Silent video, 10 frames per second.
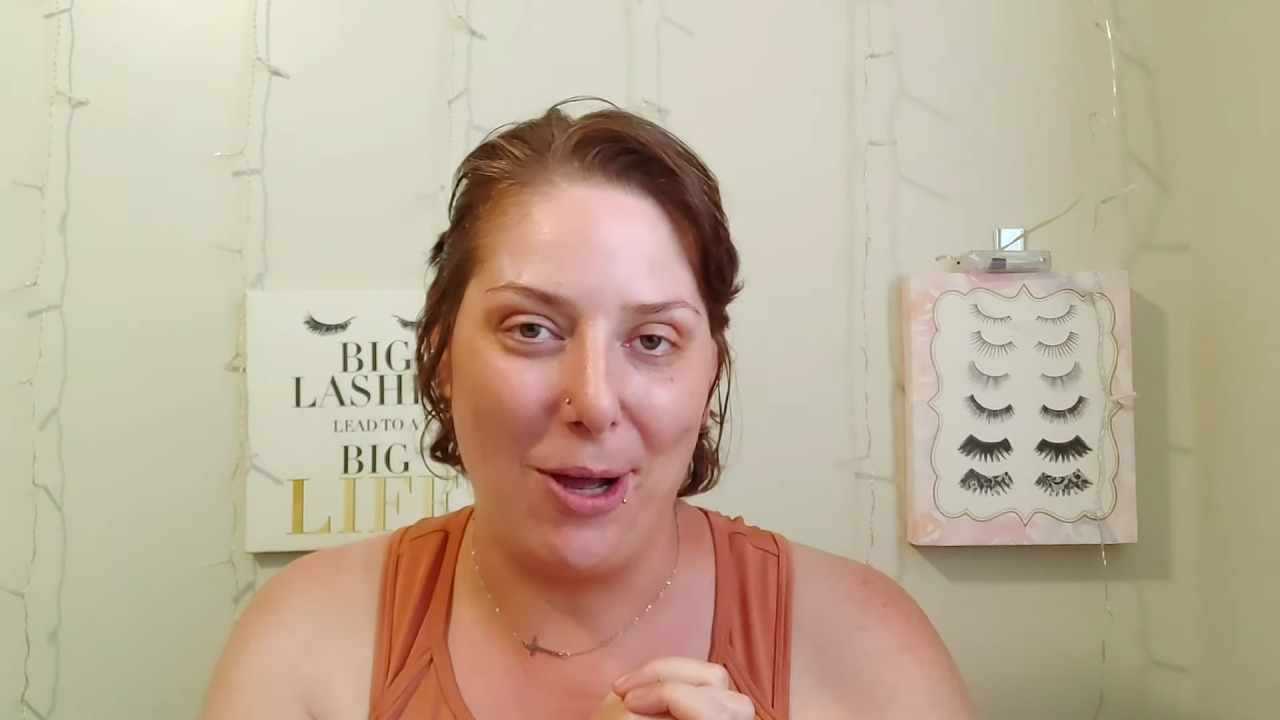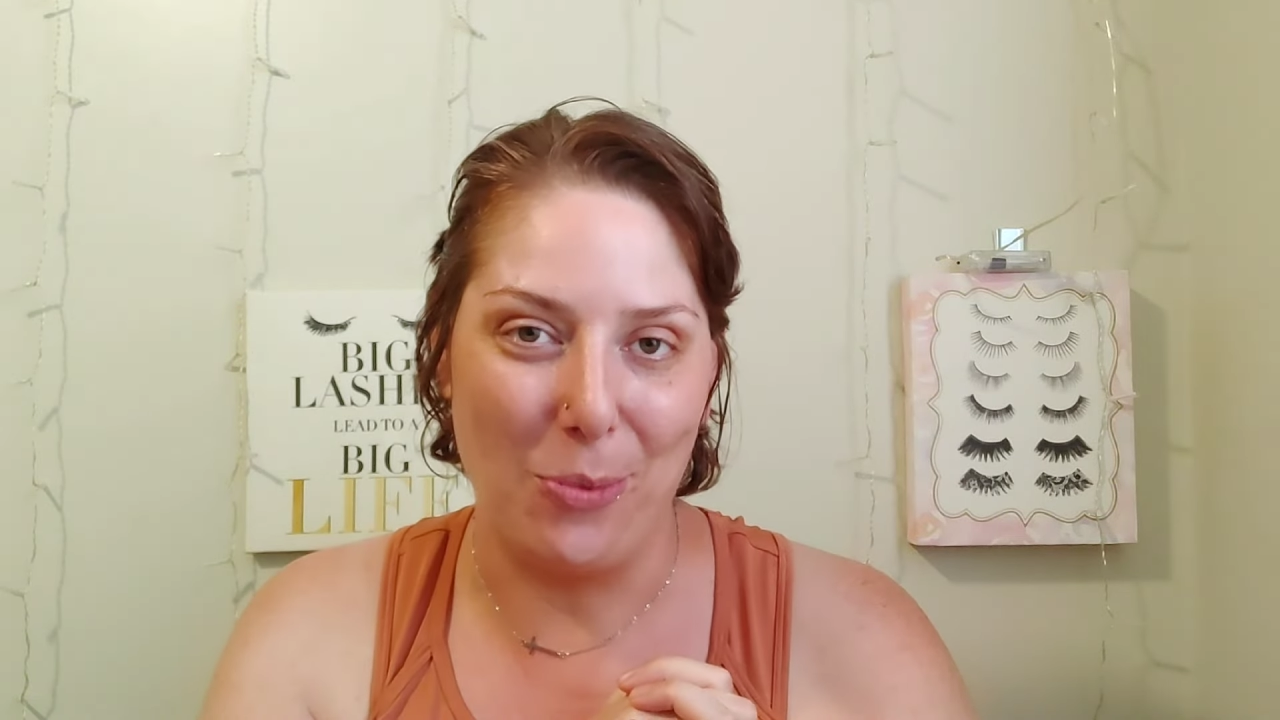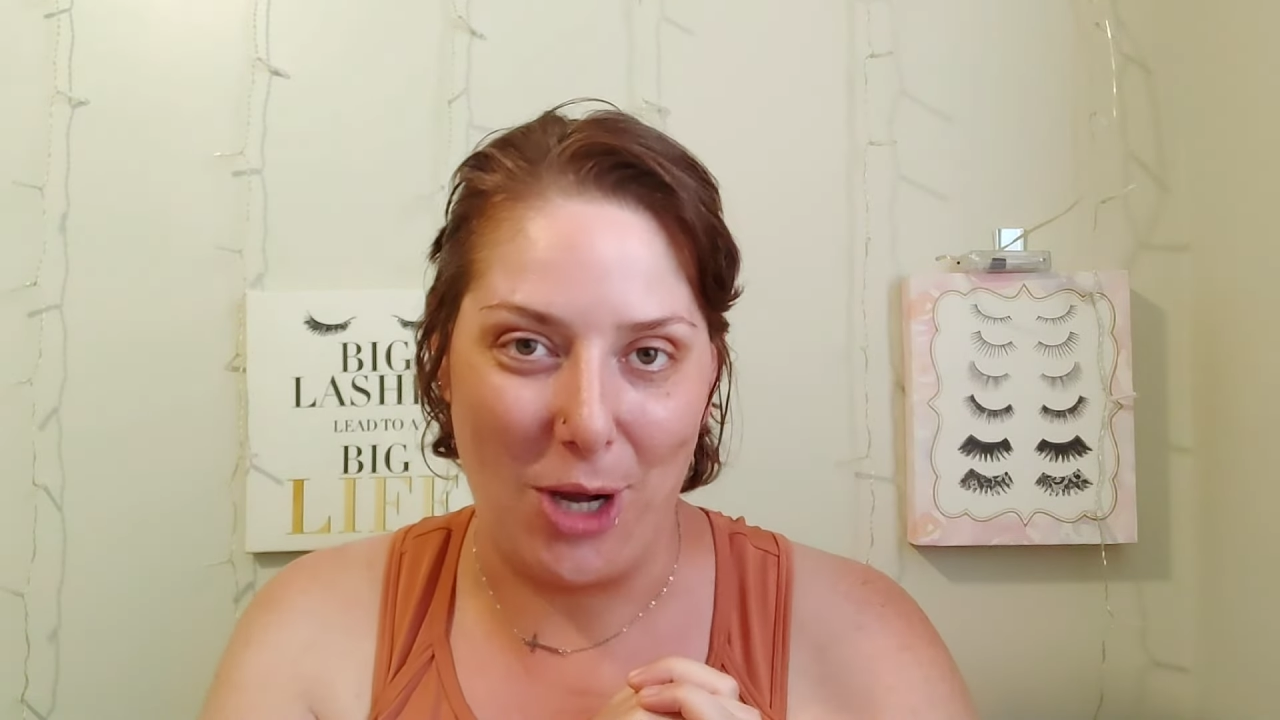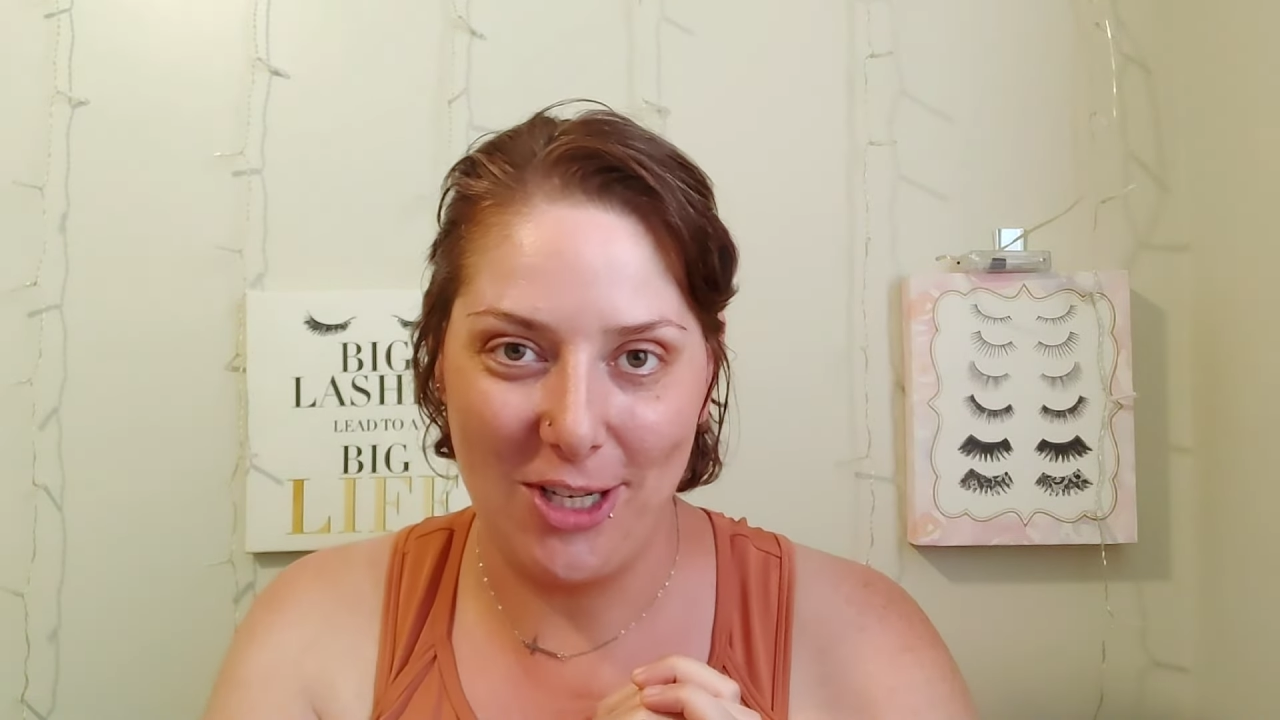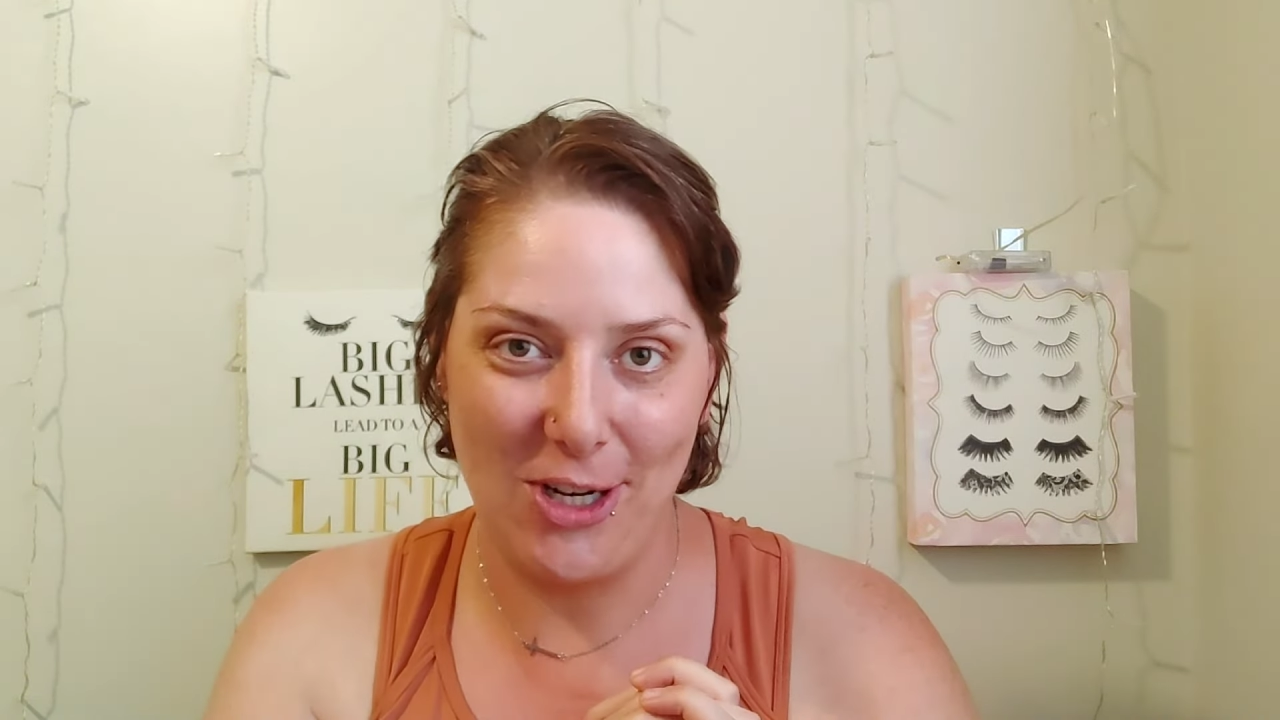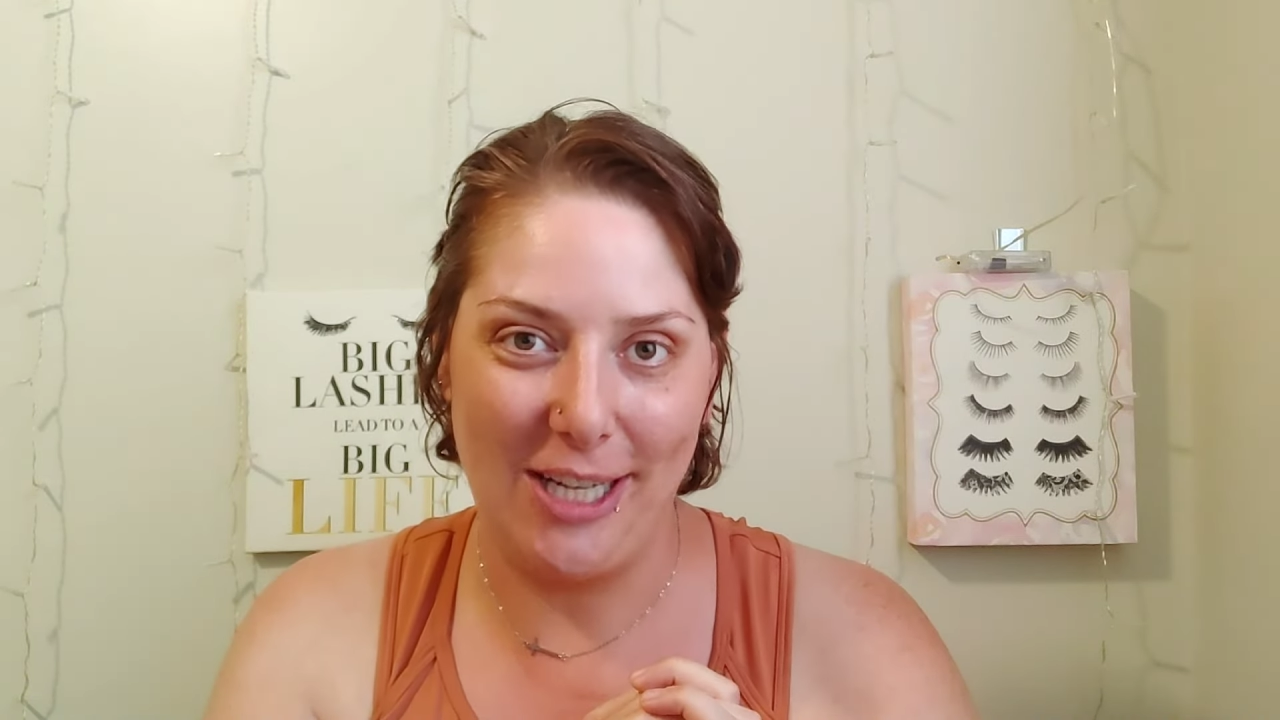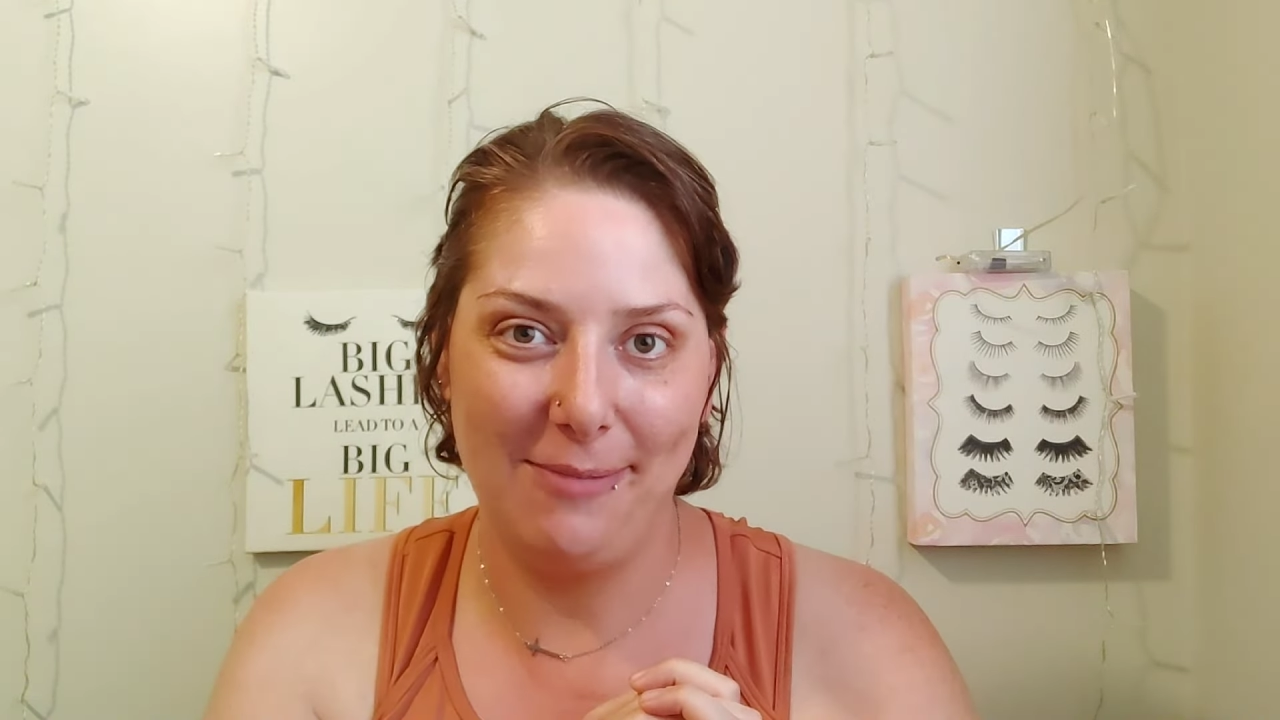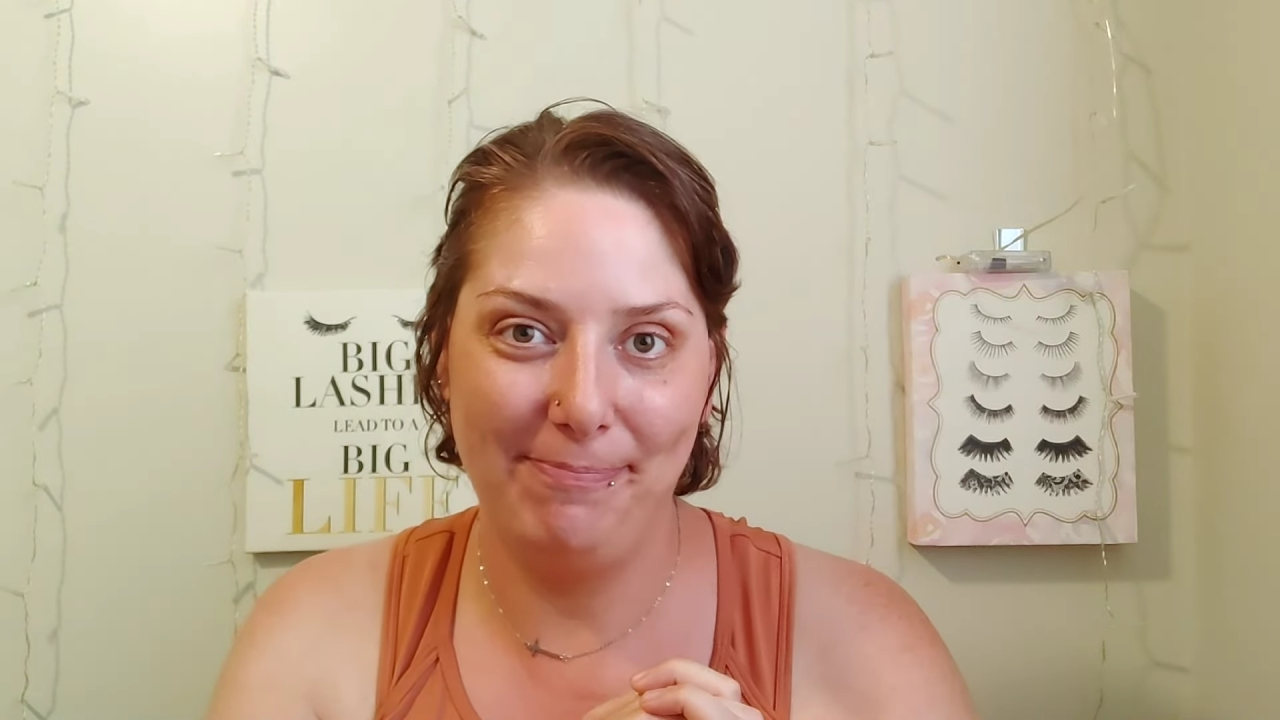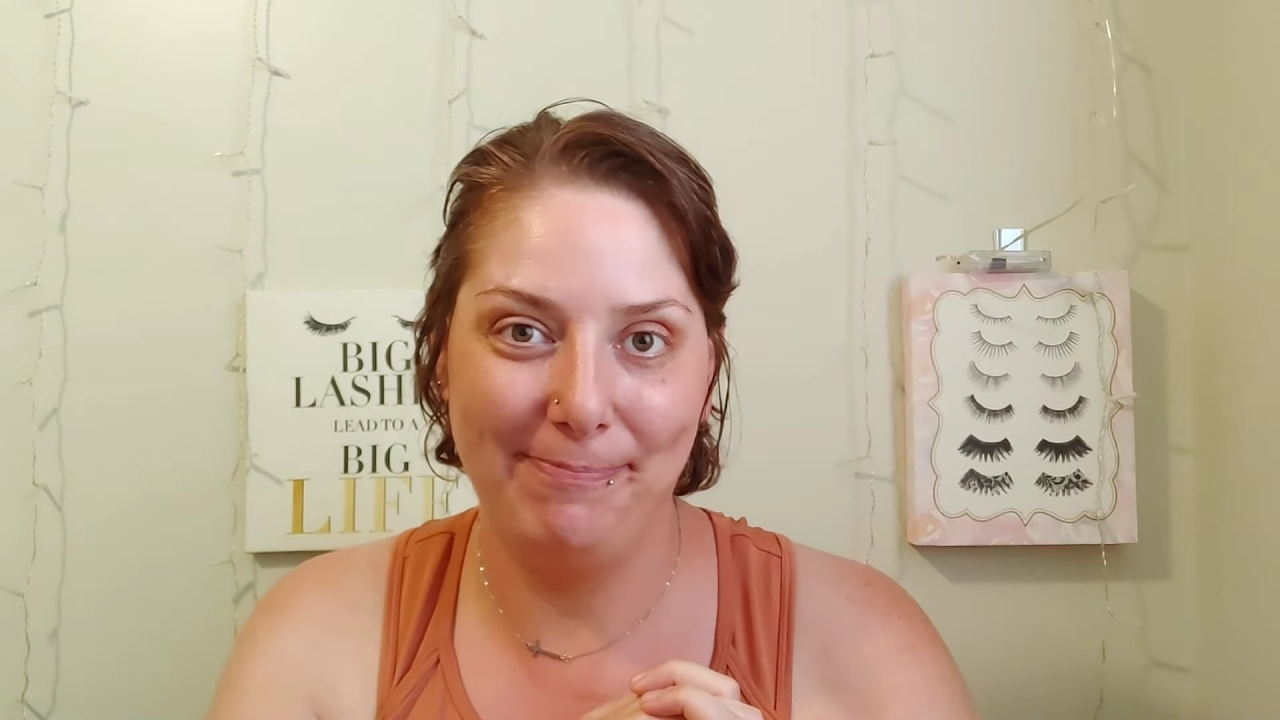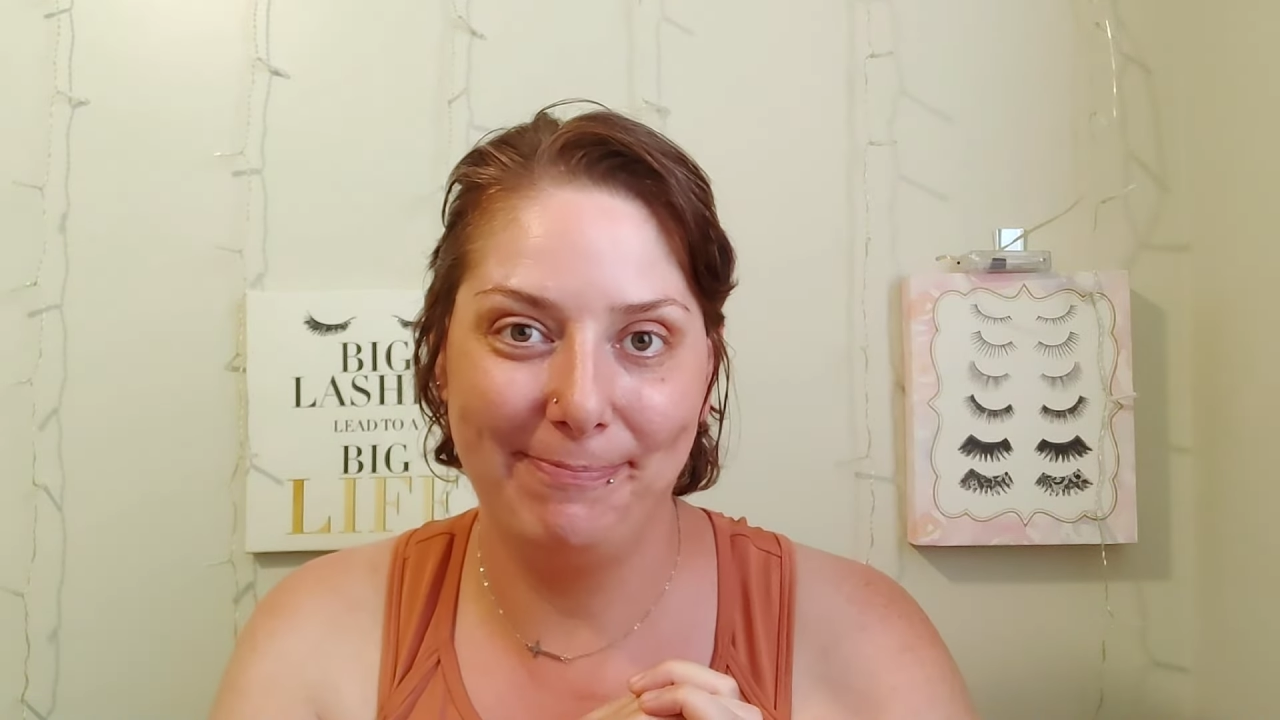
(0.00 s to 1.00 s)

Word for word: on watching.